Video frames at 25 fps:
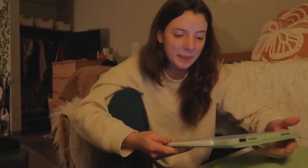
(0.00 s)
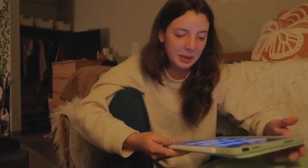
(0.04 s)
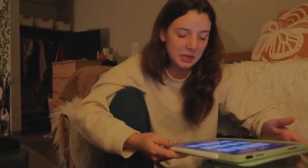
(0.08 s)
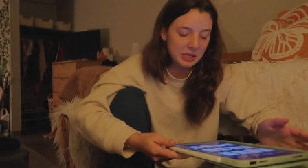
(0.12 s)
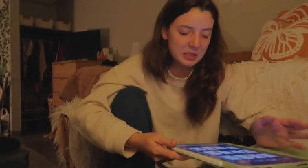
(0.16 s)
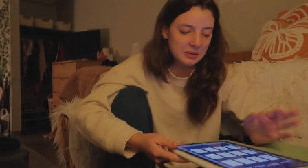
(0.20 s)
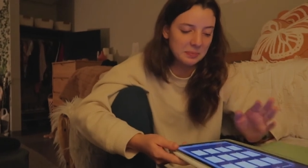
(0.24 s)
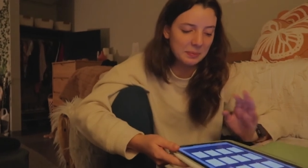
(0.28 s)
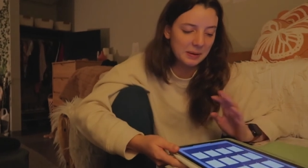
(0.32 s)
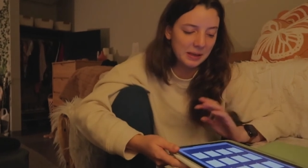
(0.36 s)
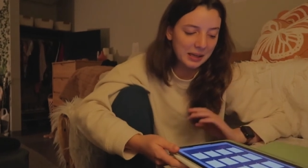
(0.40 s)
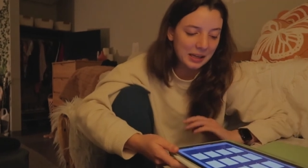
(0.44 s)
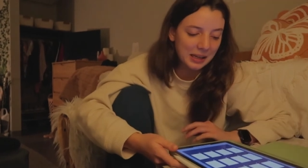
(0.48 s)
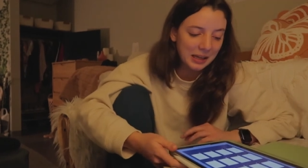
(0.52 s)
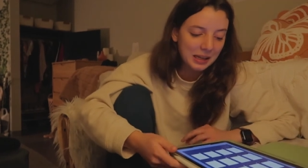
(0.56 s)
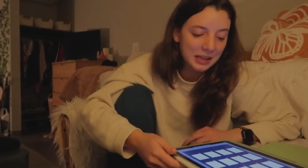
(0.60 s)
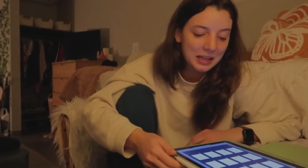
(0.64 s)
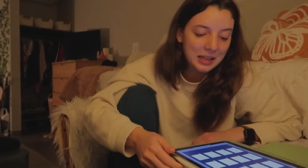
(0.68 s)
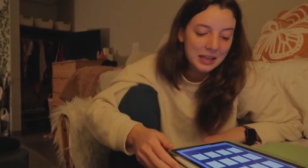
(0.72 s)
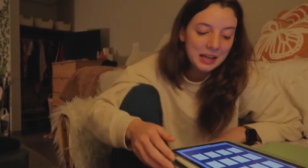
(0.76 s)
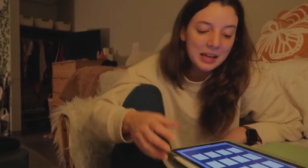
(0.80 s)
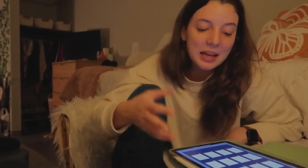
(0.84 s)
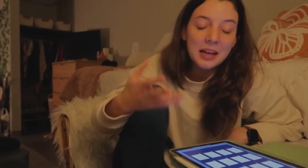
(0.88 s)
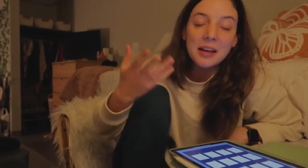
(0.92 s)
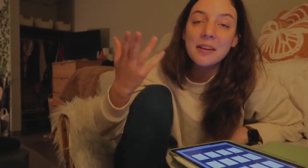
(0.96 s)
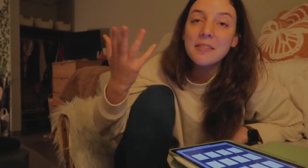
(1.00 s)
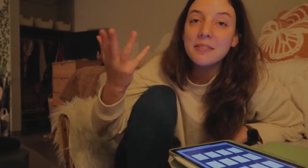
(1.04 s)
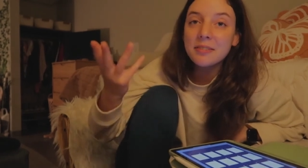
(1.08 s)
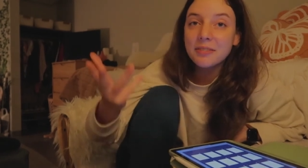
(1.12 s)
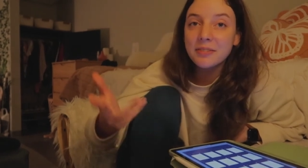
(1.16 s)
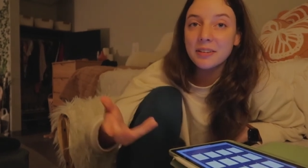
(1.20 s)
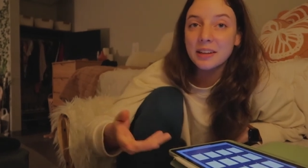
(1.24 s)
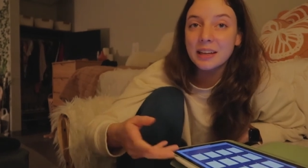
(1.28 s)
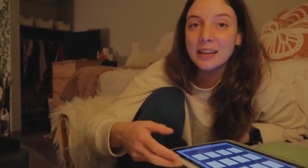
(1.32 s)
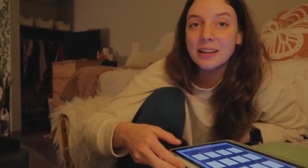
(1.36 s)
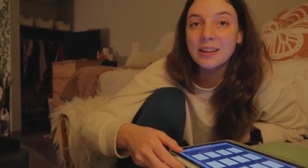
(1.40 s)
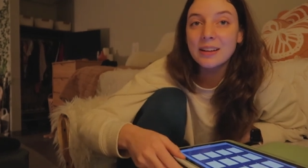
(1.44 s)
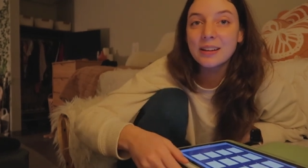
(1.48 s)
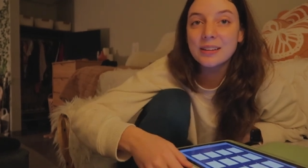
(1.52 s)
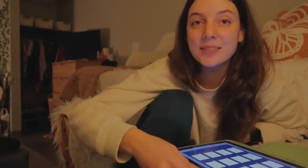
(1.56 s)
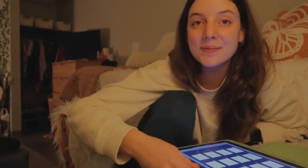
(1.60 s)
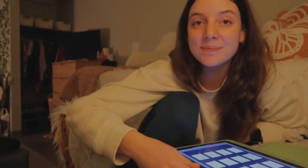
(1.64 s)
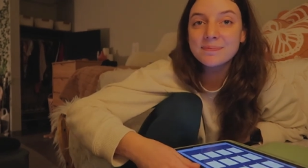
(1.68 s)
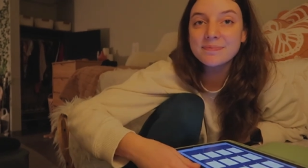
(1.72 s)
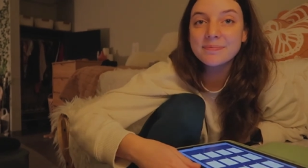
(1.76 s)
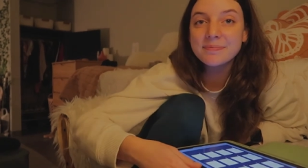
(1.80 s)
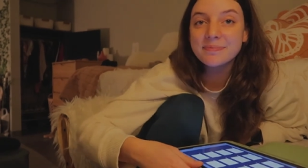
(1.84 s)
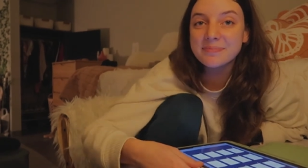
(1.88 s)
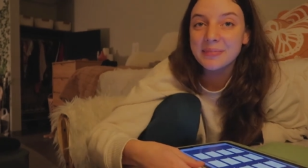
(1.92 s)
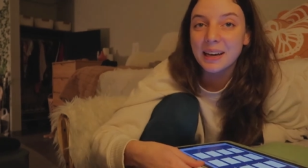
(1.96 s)
makes me feel
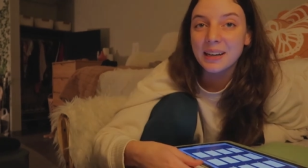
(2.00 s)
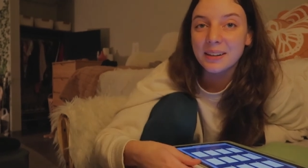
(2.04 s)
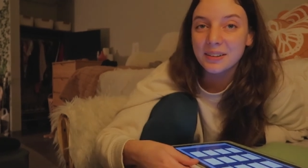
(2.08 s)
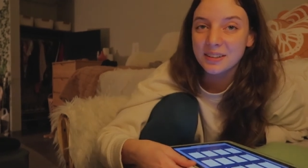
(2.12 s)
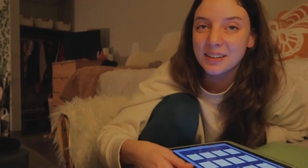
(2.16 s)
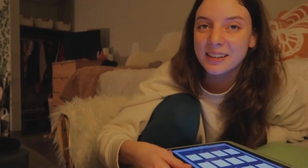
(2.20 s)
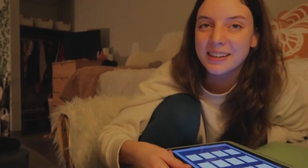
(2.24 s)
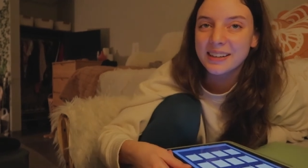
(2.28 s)
better